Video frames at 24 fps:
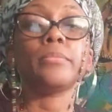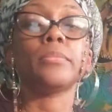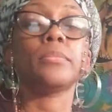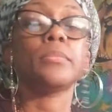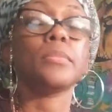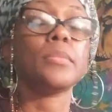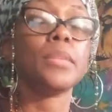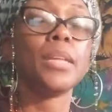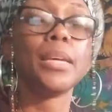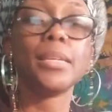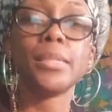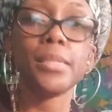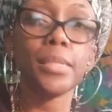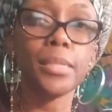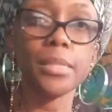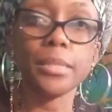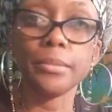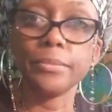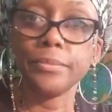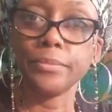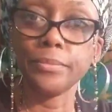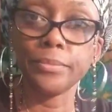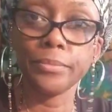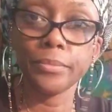That's
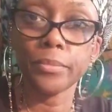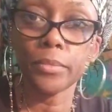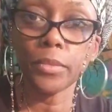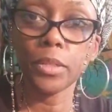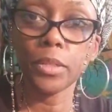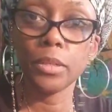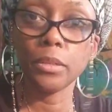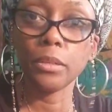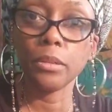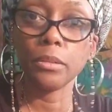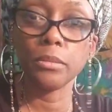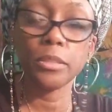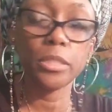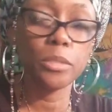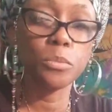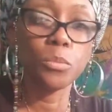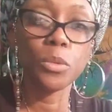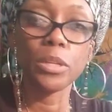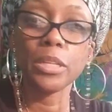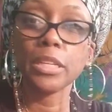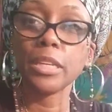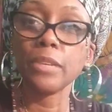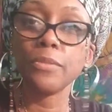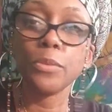it. You know, didn't
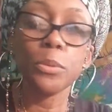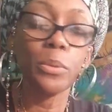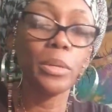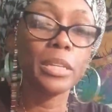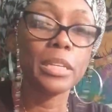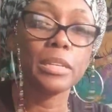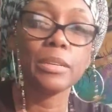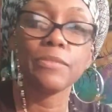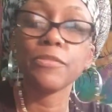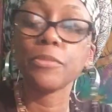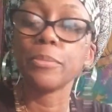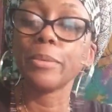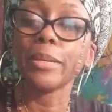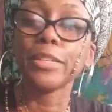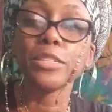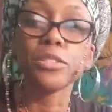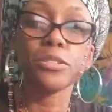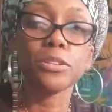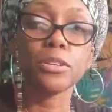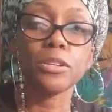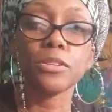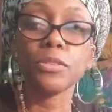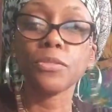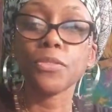want to give you any
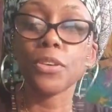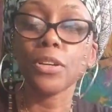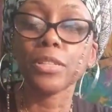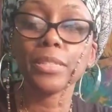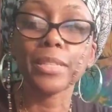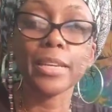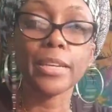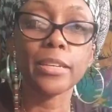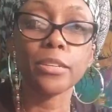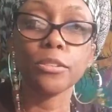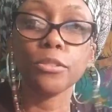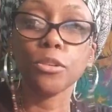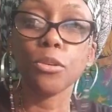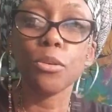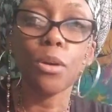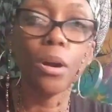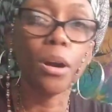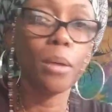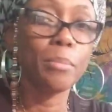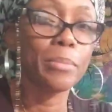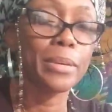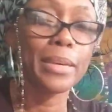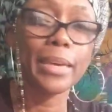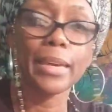information on as far as like, you know,
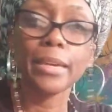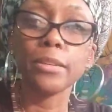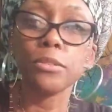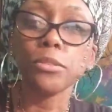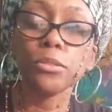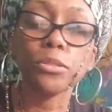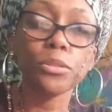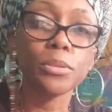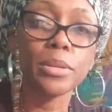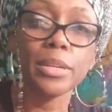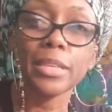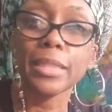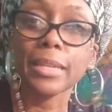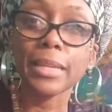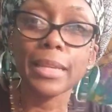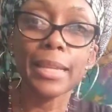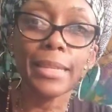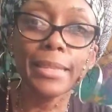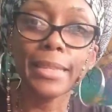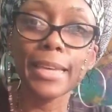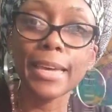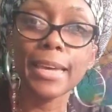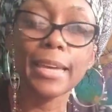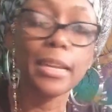kegels or anything
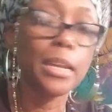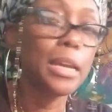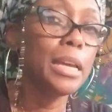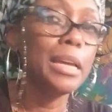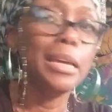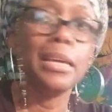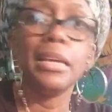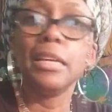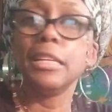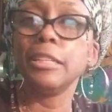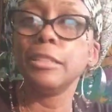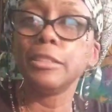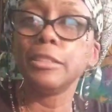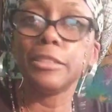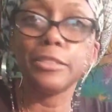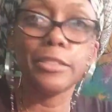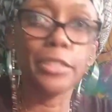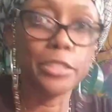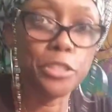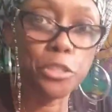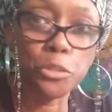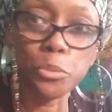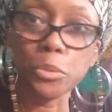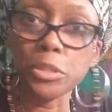like that. They
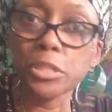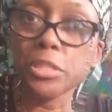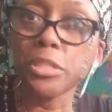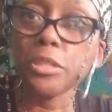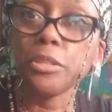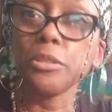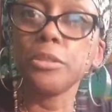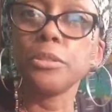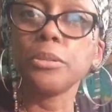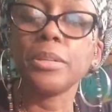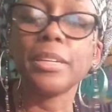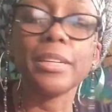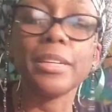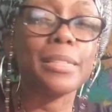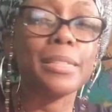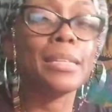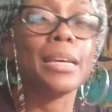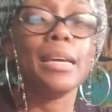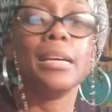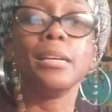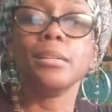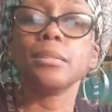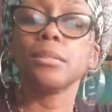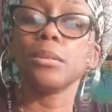just want to sell you yoni eggs.
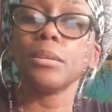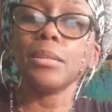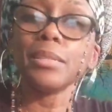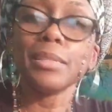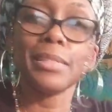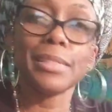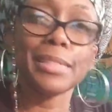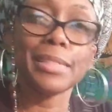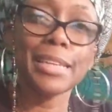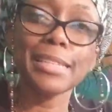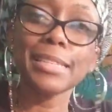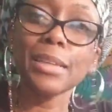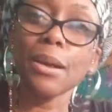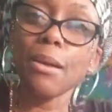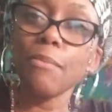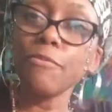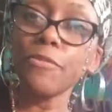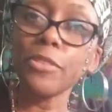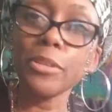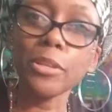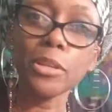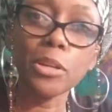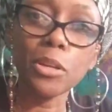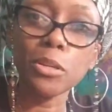So that's how I'm
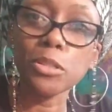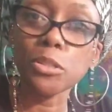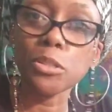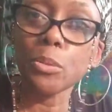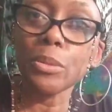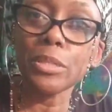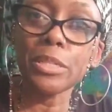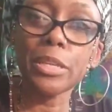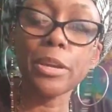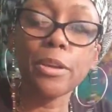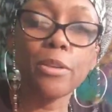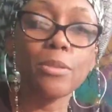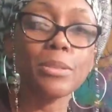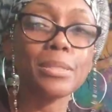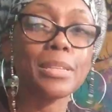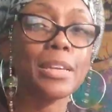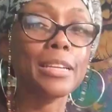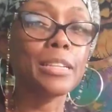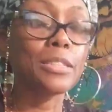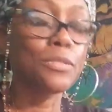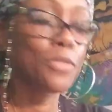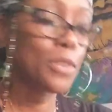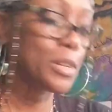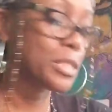feeling also with tarot. It's
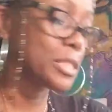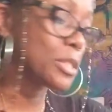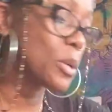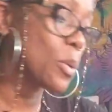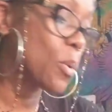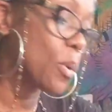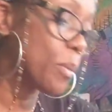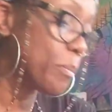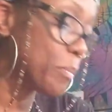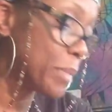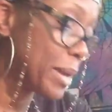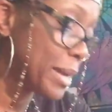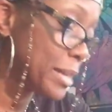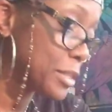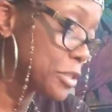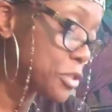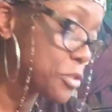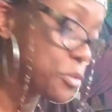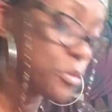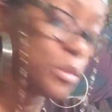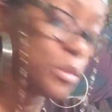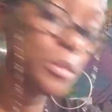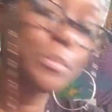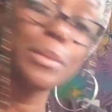like, as far as it going
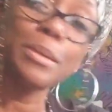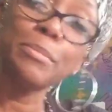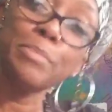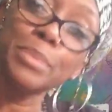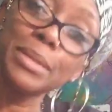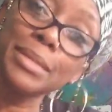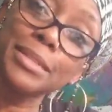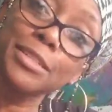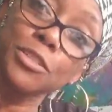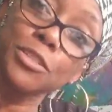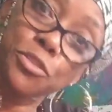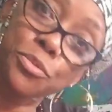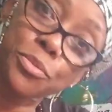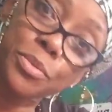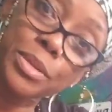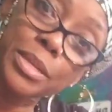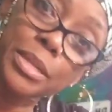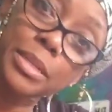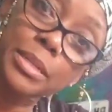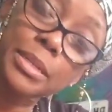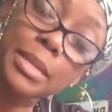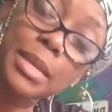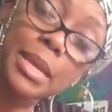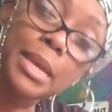mainstream and being a
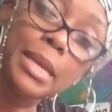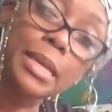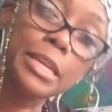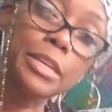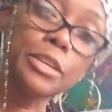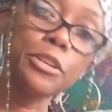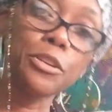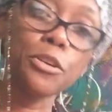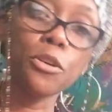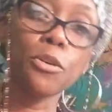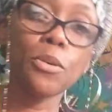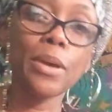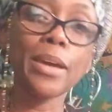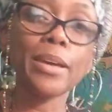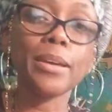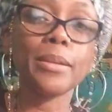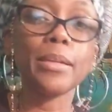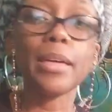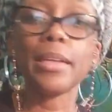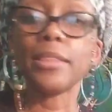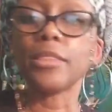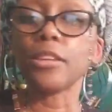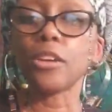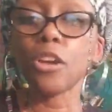trend, you know,
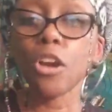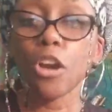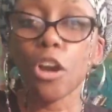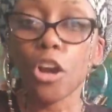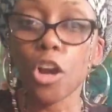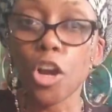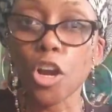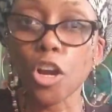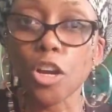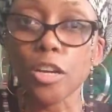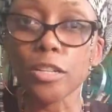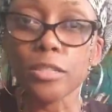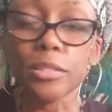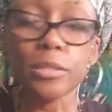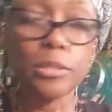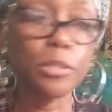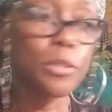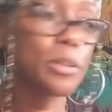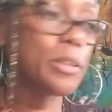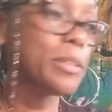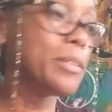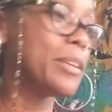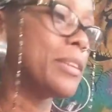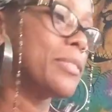and the cards, you know,
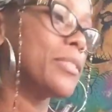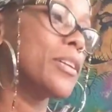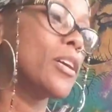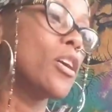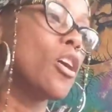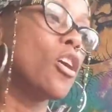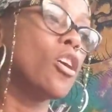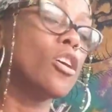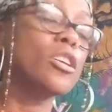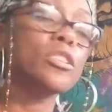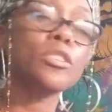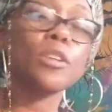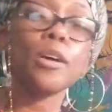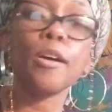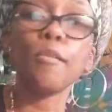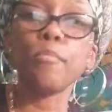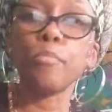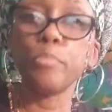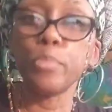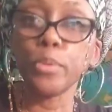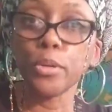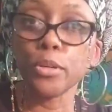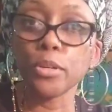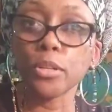and the cards all
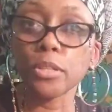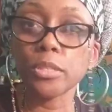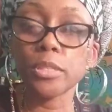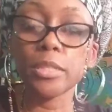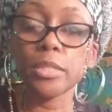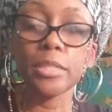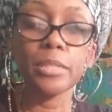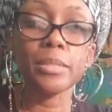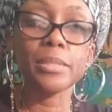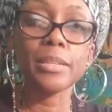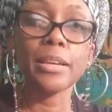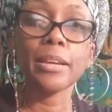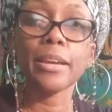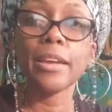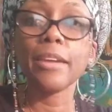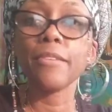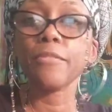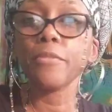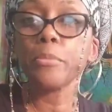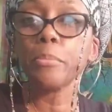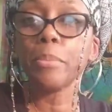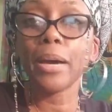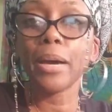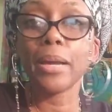have books, and it's like
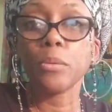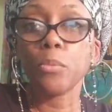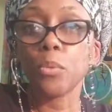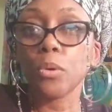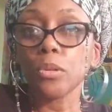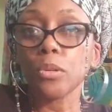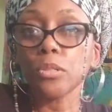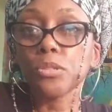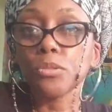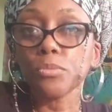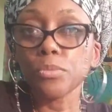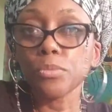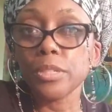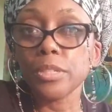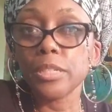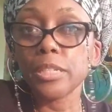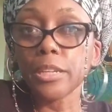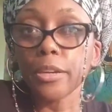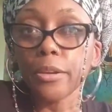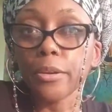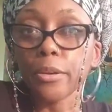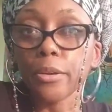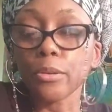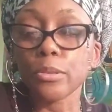everybody wants to read
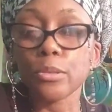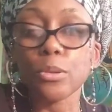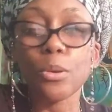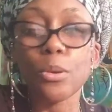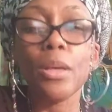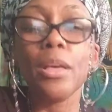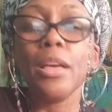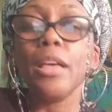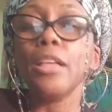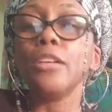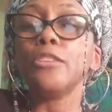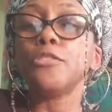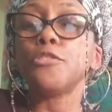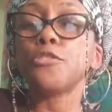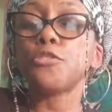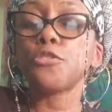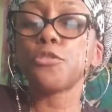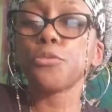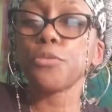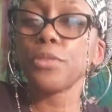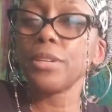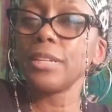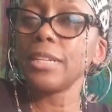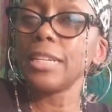tarot. So
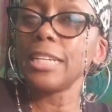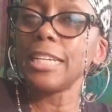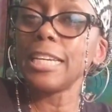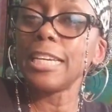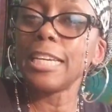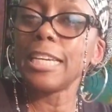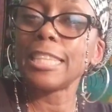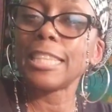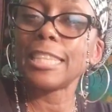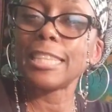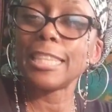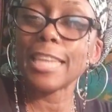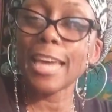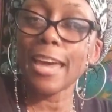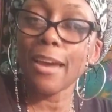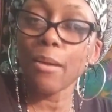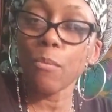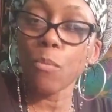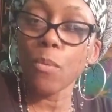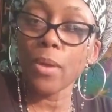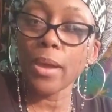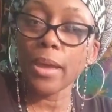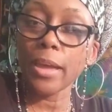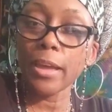trendy
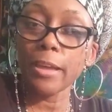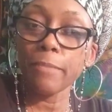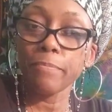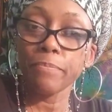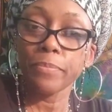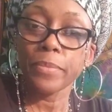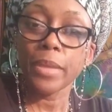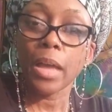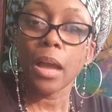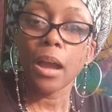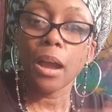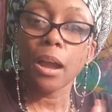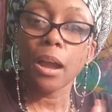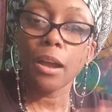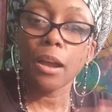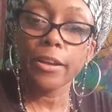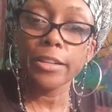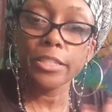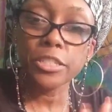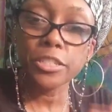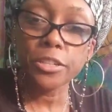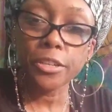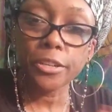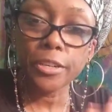that way. All
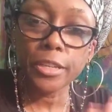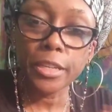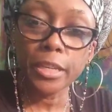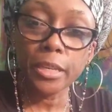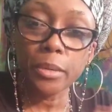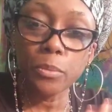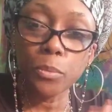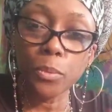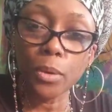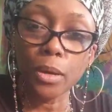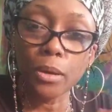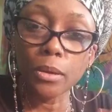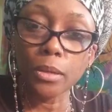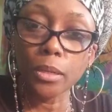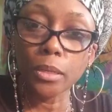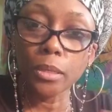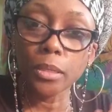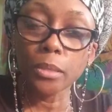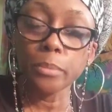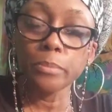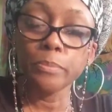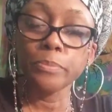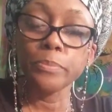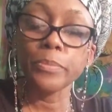right, Cherokee,
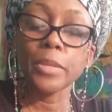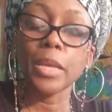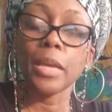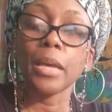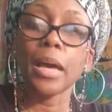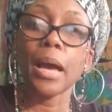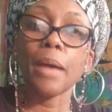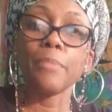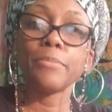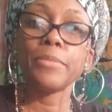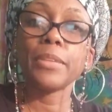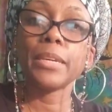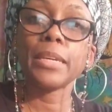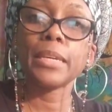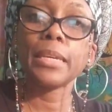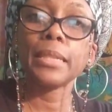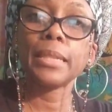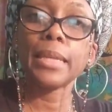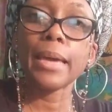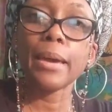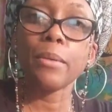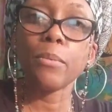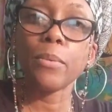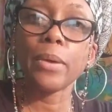welcome. I'm thinking
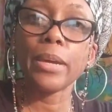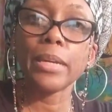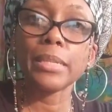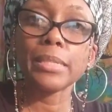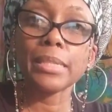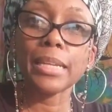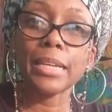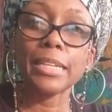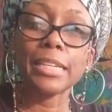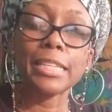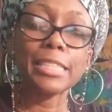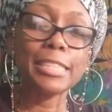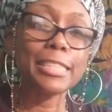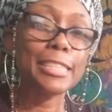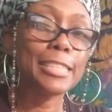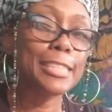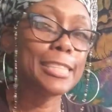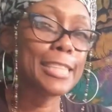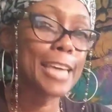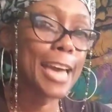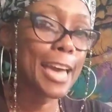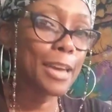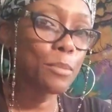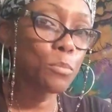that way is like,
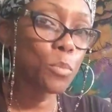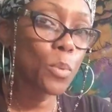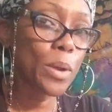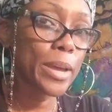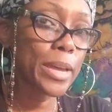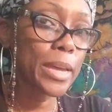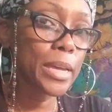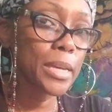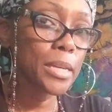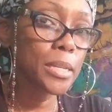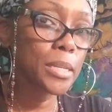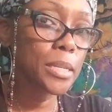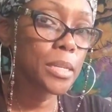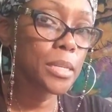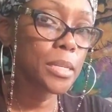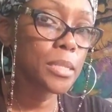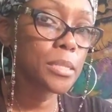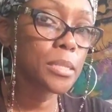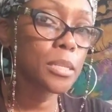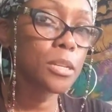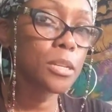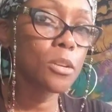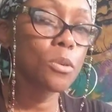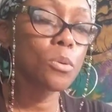that way,
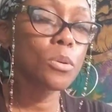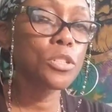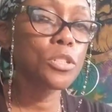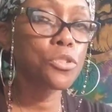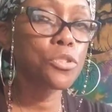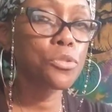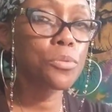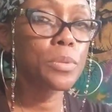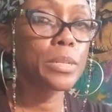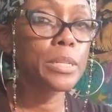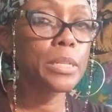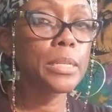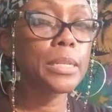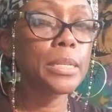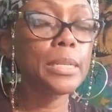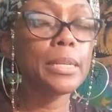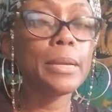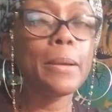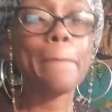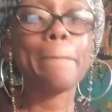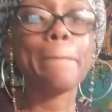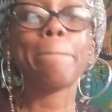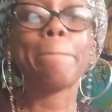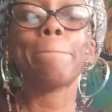is it going trendy?
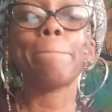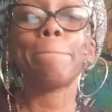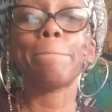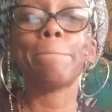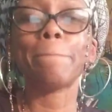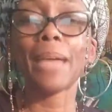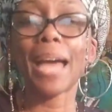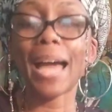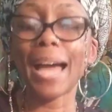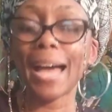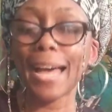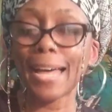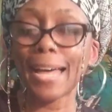I